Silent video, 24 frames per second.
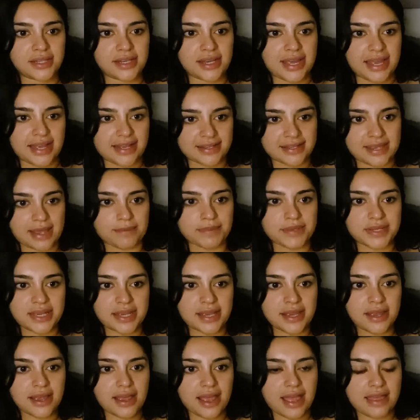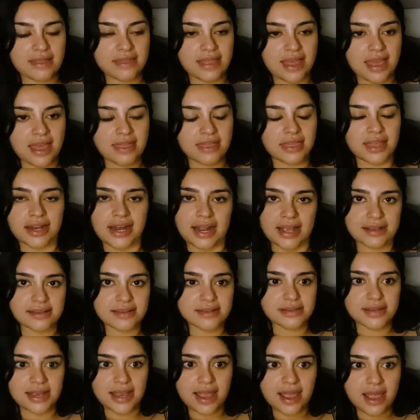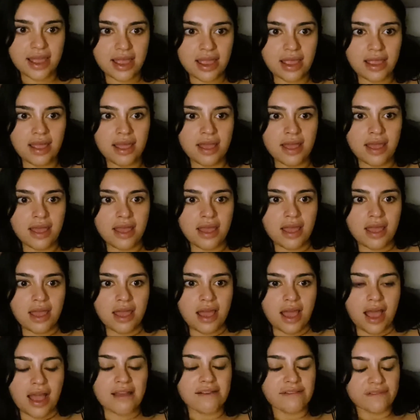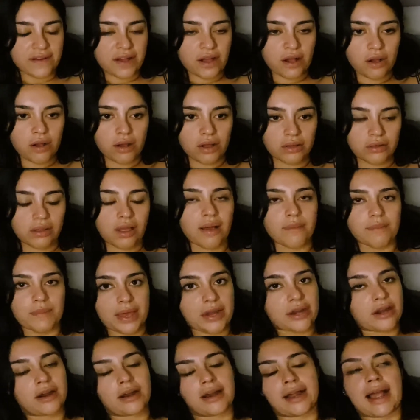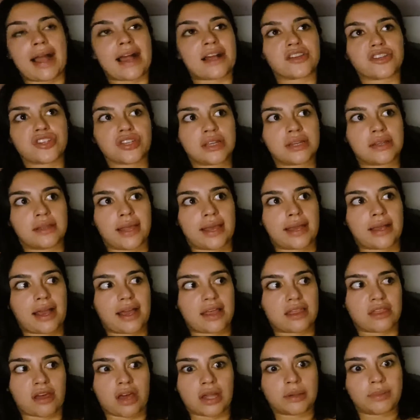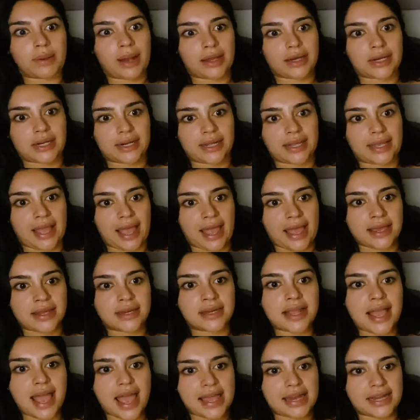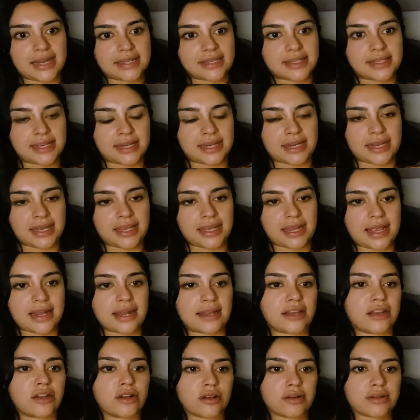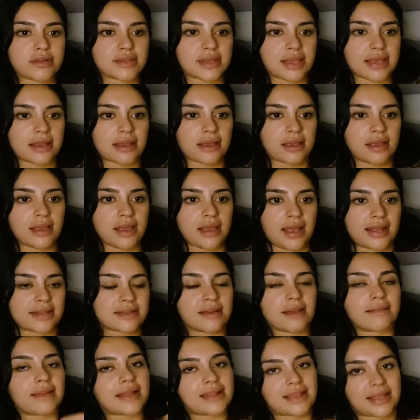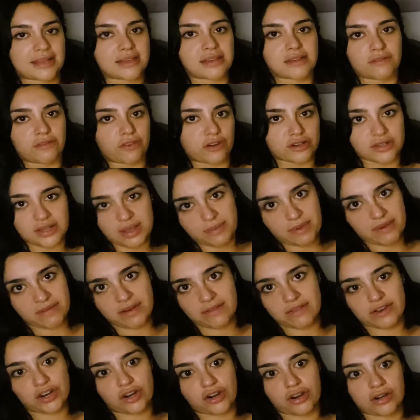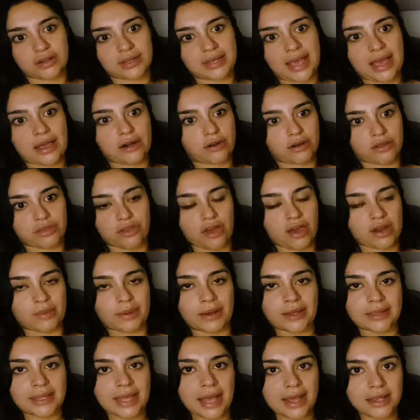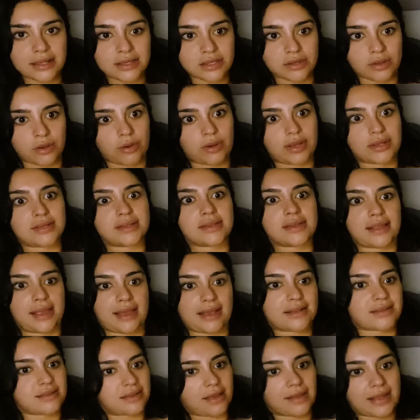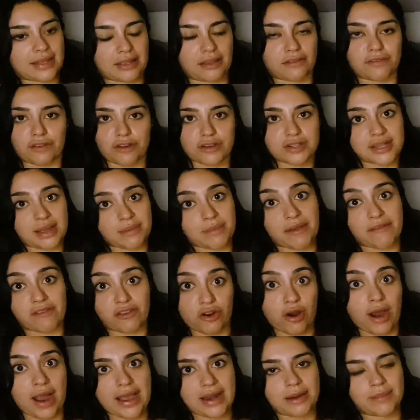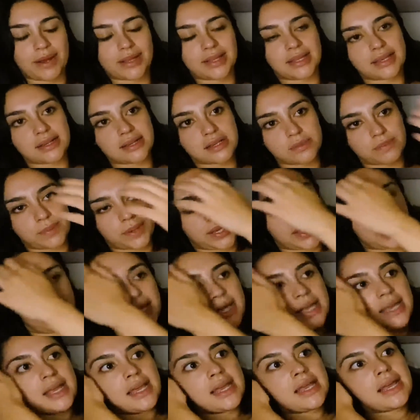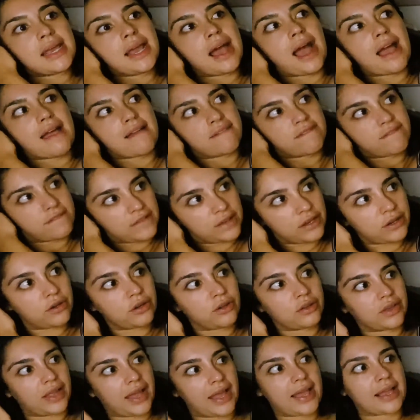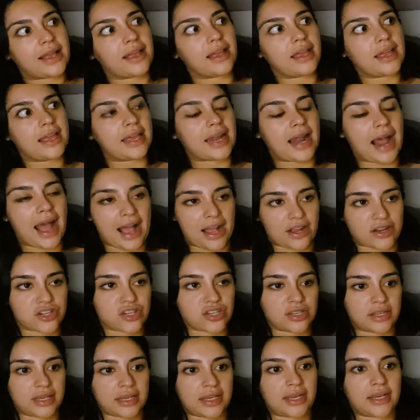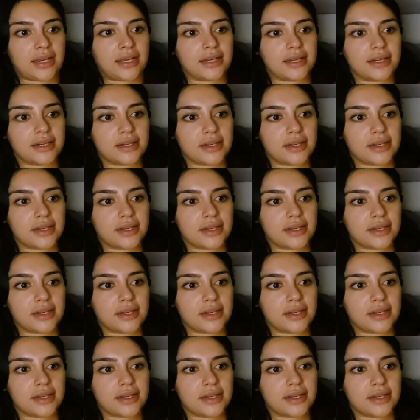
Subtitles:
accept it. And then the next day, I felt a lot better. I actually, like, I thought about it again, and it didn't, and you know, it's like, it's not like that's the first time I've ever heard that or thought about that. So it's like, it's not like the first time I've cried about this, but I feel like it actually